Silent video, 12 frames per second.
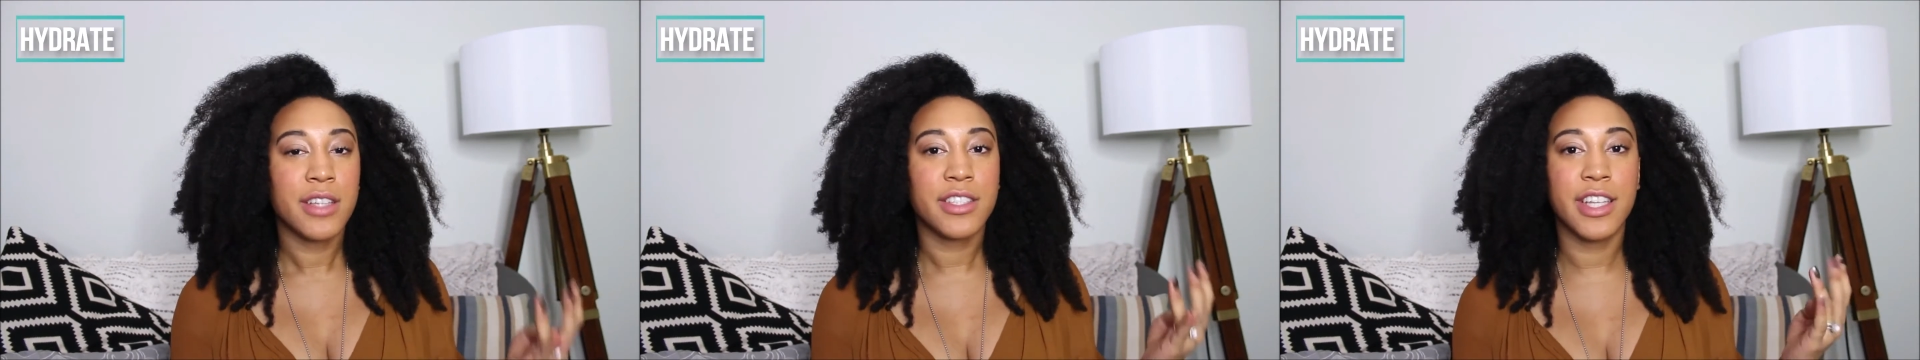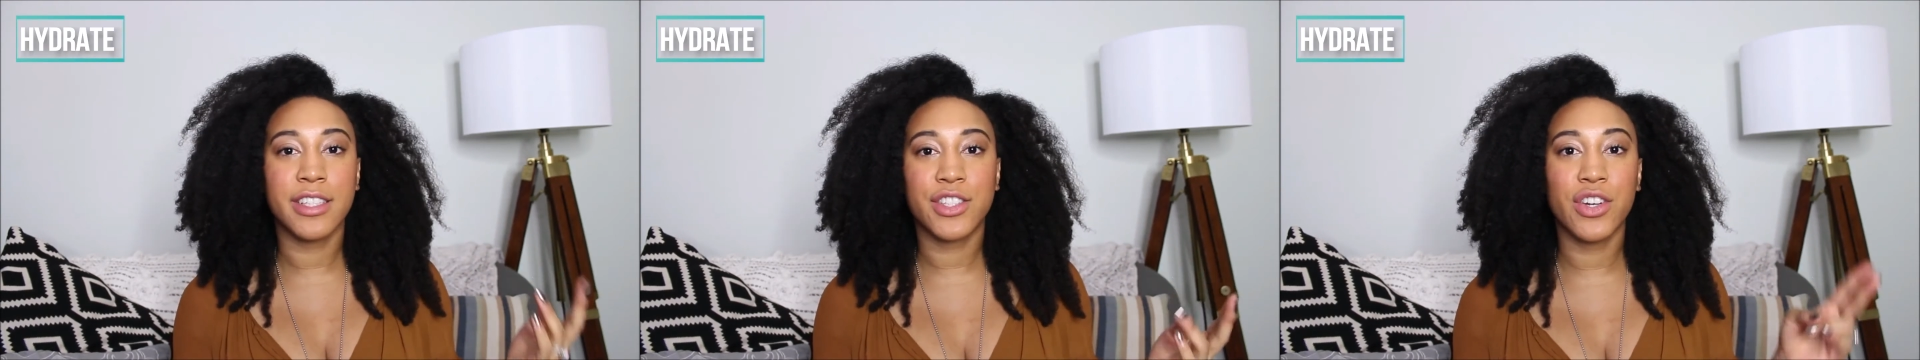
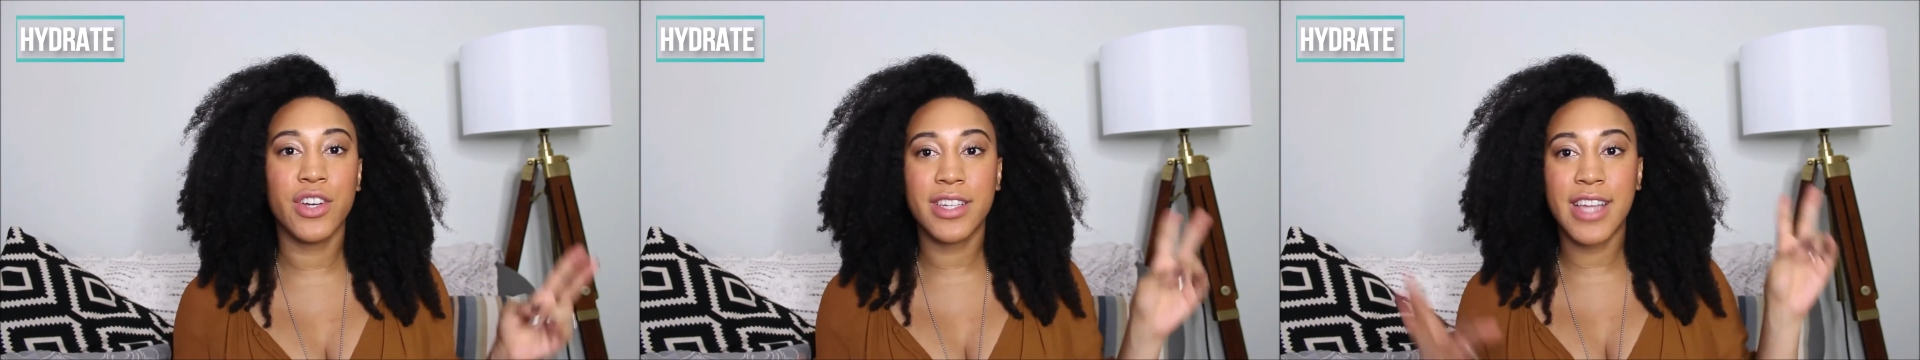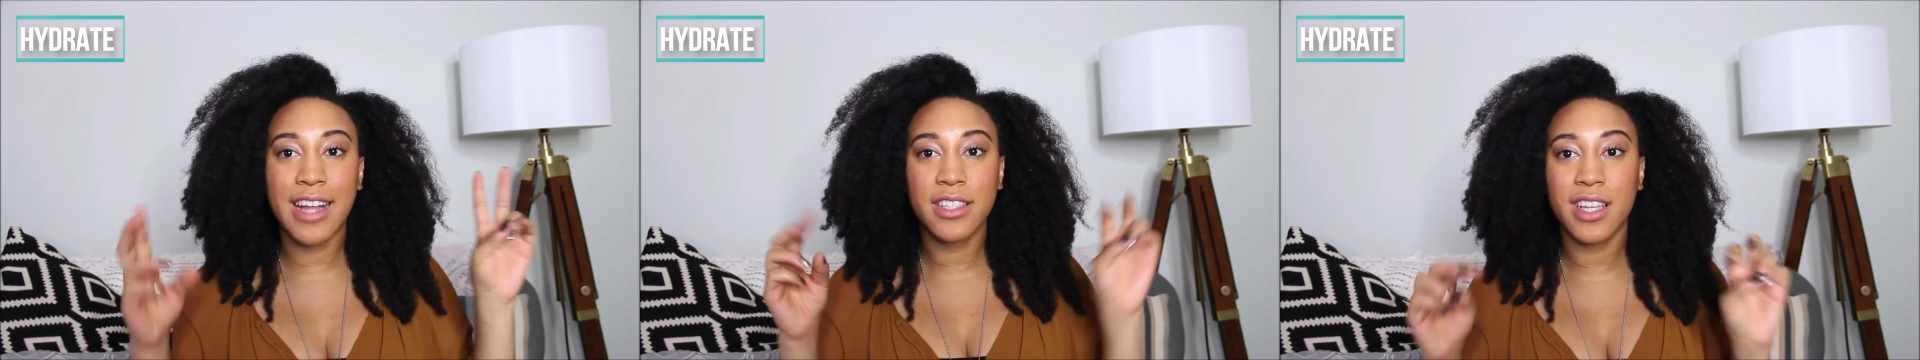since you're
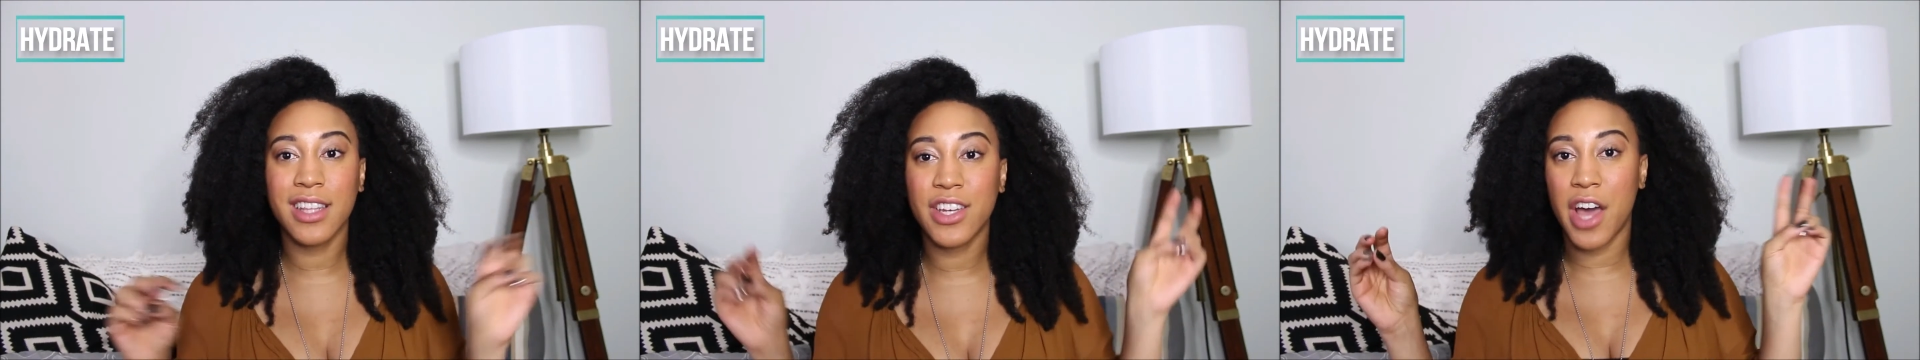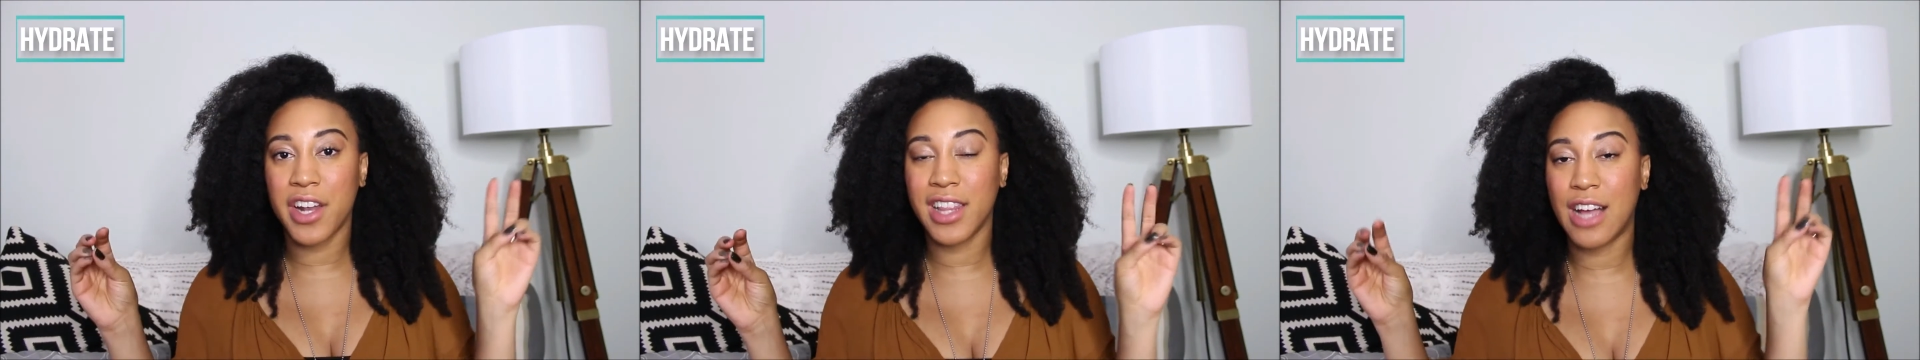technically
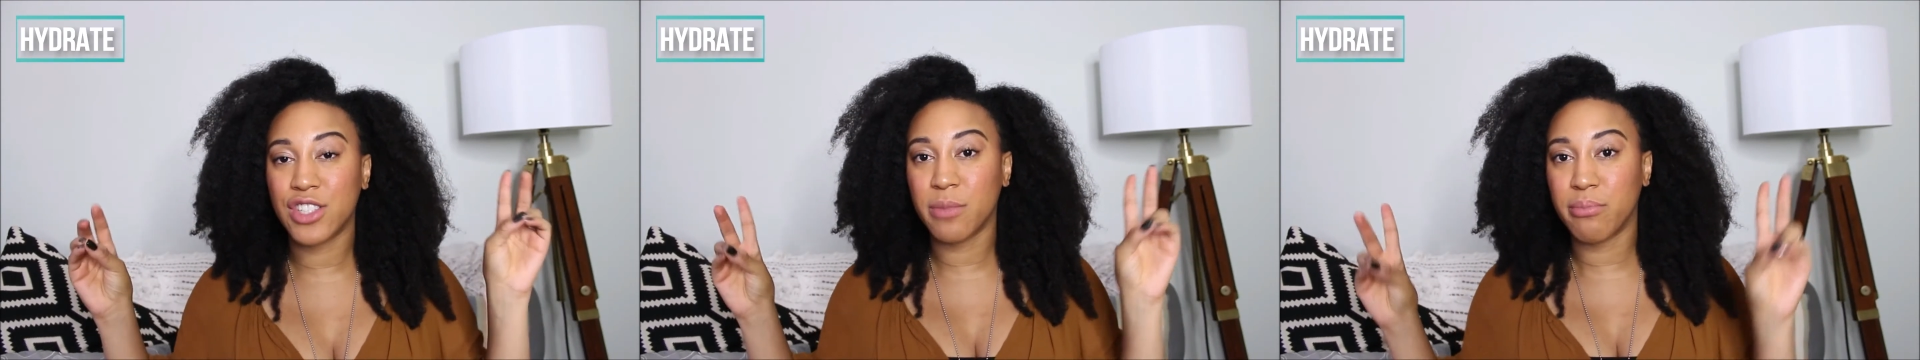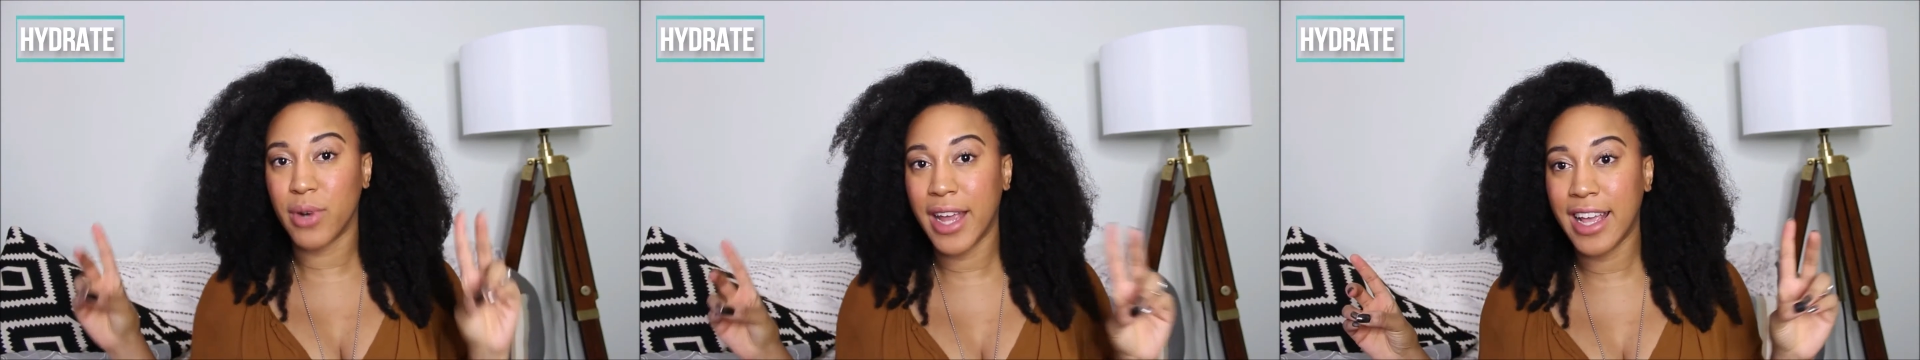not allowed to
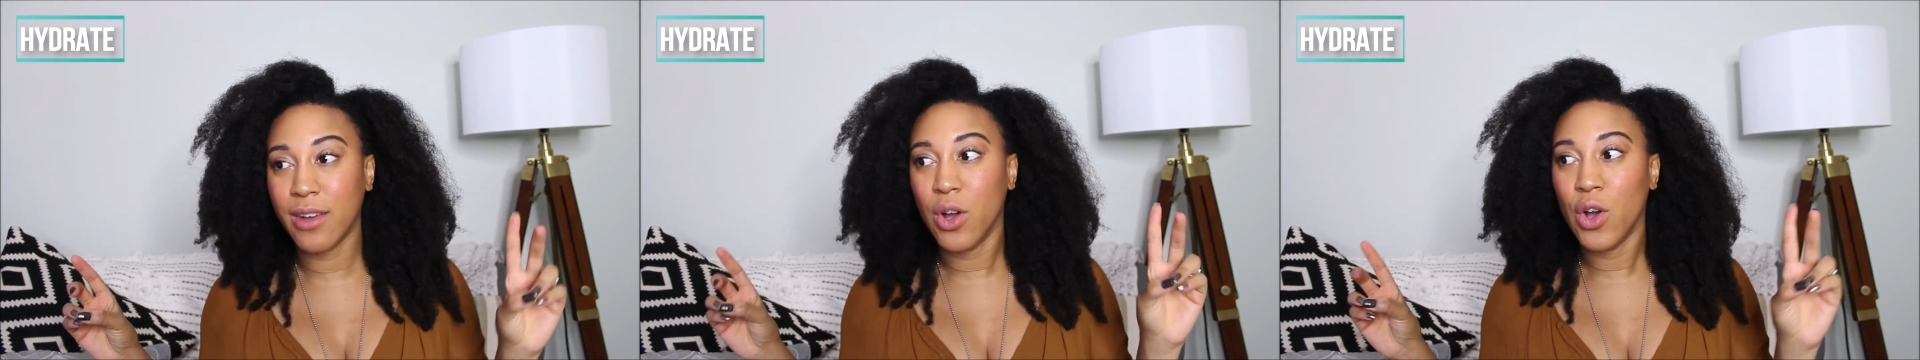bring